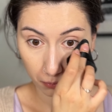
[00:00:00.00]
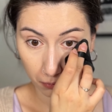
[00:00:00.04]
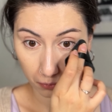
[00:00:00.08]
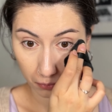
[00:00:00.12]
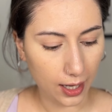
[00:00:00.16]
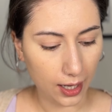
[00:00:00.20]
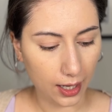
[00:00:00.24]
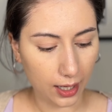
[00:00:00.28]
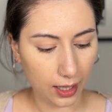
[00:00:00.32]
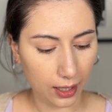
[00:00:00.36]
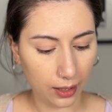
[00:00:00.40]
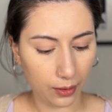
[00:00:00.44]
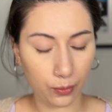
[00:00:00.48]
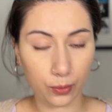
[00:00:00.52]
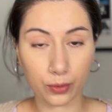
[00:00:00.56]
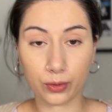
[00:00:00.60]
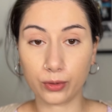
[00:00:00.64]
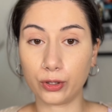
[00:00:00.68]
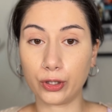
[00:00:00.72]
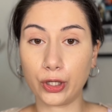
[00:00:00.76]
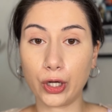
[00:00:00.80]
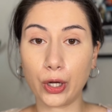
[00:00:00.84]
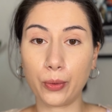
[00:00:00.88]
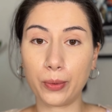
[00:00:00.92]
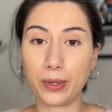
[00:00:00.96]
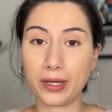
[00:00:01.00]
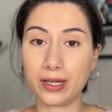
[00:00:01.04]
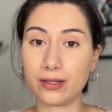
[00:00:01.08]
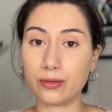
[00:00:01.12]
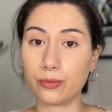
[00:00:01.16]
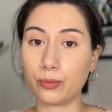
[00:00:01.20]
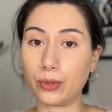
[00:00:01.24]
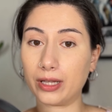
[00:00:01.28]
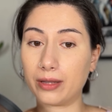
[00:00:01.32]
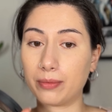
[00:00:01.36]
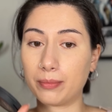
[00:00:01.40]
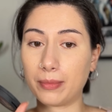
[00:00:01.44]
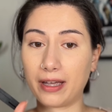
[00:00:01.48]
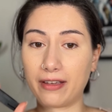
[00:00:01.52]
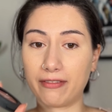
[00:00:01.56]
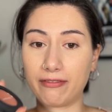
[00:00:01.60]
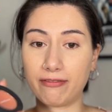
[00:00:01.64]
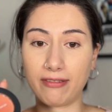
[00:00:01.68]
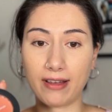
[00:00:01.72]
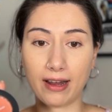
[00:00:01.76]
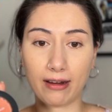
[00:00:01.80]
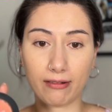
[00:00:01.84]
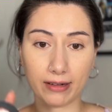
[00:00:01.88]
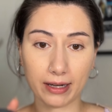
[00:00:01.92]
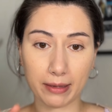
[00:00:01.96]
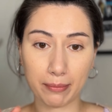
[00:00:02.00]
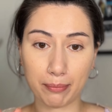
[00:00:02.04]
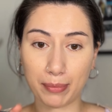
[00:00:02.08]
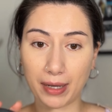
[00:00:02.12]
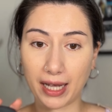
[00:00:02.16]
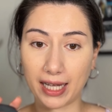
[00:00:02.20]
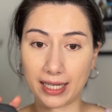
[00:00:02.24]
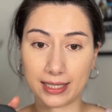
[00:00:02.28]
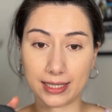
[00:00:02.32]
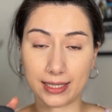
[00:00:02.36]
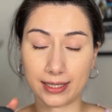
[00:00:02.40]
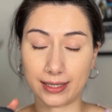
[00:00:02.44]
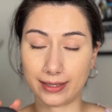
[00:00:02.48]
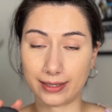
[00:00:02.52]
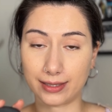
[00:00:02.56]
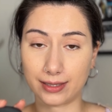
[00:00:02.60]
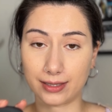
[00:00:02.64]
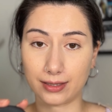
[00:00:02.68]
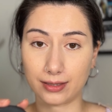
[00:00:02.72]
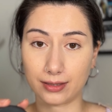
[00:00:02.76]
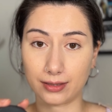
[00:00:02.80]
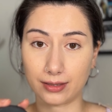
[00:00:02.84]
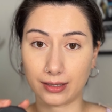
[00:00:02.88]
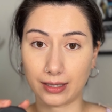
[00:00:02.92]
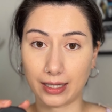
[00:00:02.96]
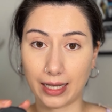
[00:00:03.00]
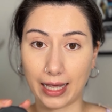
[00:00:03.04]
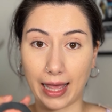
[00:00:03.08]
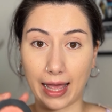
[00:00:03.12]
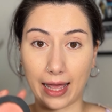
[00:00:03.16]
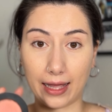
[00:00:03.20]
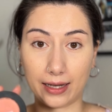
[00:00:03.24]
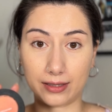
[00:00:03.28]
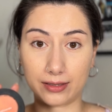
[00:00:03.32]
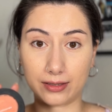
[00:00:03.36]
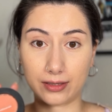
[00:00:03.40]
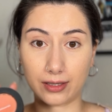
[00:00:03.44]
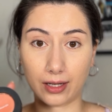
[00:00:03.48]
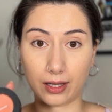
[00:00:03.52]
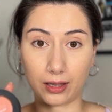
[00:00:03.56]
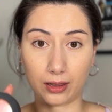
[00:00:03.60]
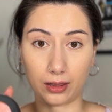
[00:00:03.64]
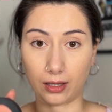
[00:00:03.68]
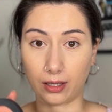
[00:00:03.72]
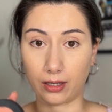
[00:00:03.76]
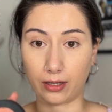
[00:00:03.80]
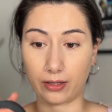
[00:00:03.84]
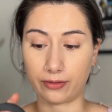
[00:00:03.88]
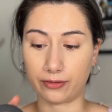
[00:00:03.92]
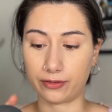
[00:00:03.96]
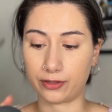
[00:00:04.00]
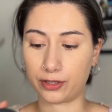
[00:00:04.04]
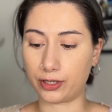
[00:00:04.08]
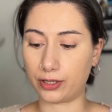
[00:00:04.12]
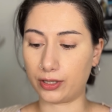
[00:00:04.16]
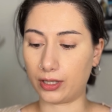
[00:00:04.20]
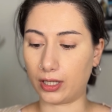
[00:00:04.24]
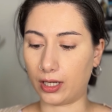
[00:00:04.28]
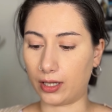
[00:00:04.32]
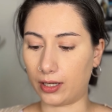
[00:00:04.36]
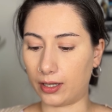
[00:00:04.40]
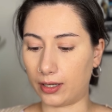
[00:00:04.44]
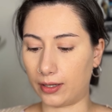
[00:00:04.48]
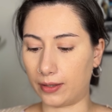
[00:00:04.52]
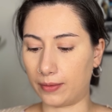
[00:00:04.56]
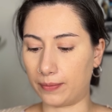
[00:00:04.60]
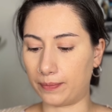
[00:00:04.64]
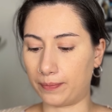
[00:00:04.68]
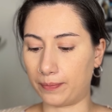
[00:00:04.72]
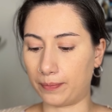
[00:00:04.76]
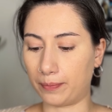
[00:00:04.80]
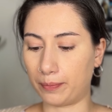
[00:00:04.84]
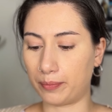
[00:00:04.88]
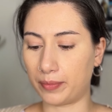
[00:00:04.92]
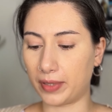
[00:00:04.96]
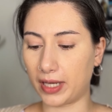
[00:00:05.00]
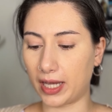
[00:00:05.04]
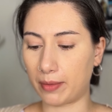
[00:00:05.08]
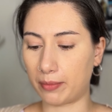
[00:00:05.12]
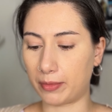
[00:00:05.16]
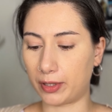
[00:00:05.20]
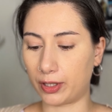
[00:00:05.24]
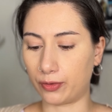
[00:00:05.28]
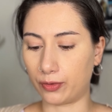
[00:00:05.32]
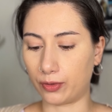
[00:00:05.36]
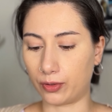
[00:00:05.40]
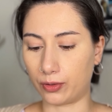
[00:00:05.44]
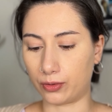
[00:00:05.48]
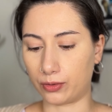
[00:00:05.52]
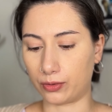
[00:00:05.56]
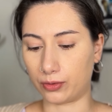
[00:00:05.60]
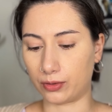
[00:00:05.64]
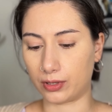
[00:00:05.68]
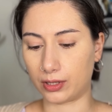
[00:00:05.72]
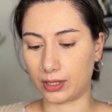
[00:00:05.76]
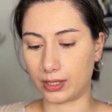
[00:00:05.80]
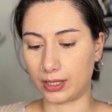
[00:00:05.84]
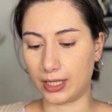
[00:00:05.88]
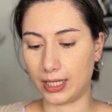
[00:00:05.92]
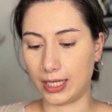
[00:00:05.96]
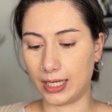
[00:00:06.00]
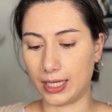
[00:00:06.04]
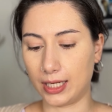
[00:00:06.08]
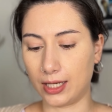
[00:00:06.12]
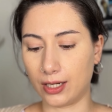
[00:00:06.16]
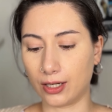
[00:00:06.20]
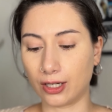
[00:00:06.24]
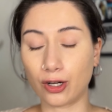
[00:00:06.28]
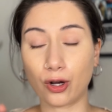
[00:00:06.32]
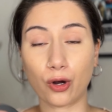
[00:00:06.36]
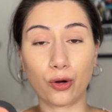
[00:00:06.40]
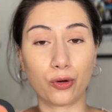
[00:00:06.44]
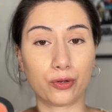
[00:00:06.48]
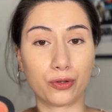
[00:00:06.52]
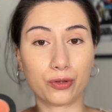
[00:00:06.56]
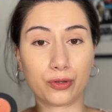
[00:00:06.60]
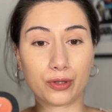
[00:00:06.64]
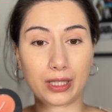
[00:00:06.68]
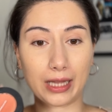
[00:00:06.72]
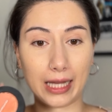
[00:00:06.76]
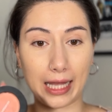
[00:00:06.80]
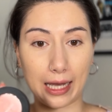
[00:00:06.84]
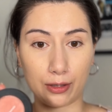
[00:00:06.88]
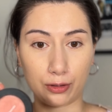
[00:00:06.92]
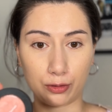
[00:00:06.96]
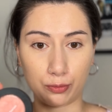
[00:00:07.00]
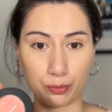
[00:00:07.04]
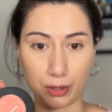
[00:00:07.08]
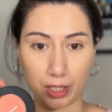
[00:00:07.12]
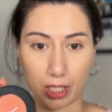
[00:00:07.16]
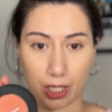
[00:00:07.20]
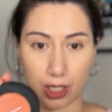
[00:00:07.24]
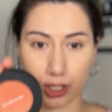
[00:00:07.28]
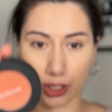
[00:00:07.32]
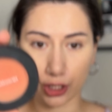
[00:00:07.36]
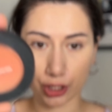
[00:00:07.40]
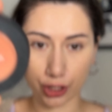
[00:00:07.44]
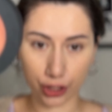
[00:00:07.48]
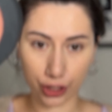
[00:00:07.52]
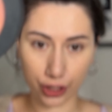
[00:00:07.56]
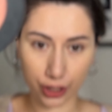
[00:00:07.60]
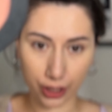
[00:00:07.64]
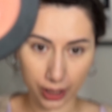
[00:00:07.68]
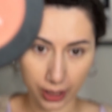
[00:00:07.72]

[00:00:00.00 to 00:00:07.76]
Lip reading: I will go in with my very battered and loved Bare Minerals Coral Cloud blush.